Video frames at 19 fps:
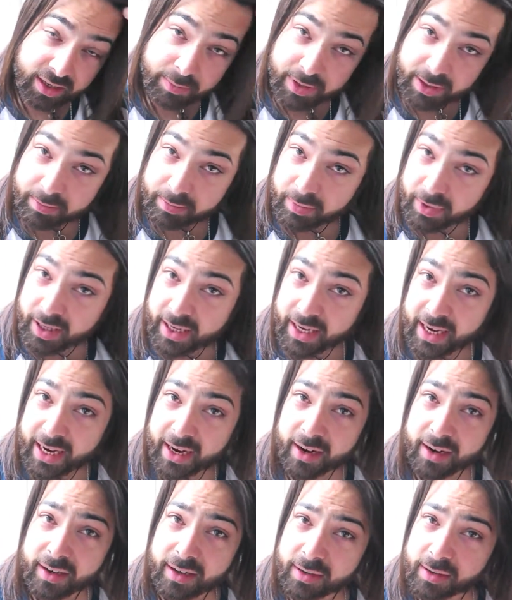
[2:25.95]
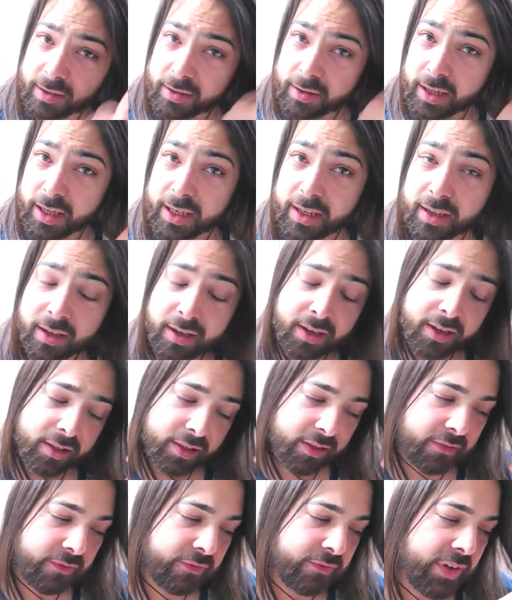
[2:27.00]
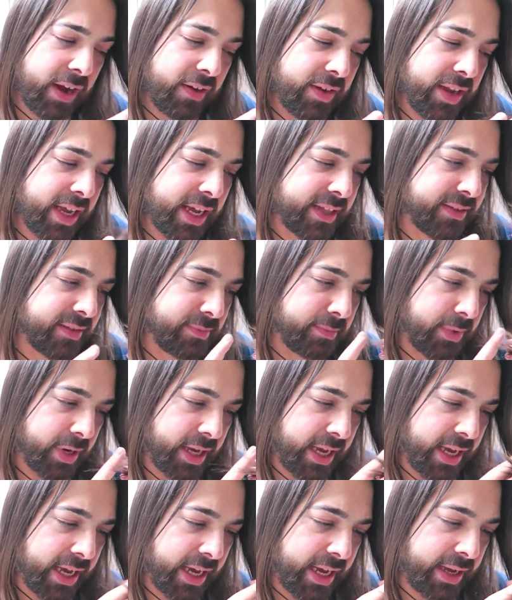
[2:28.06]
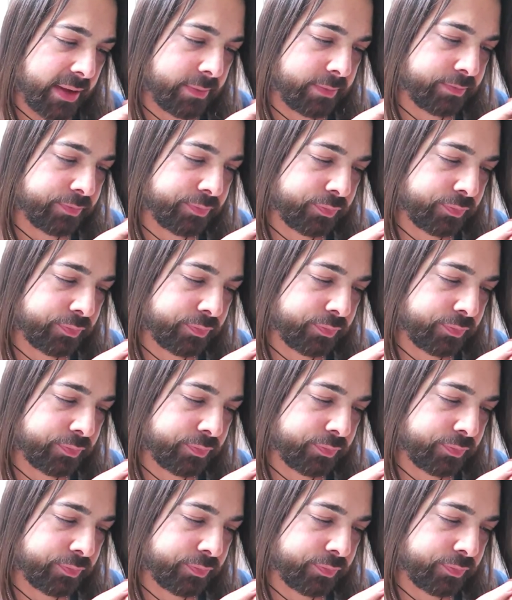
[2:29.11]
I mean, my hair, like the very ends of my hair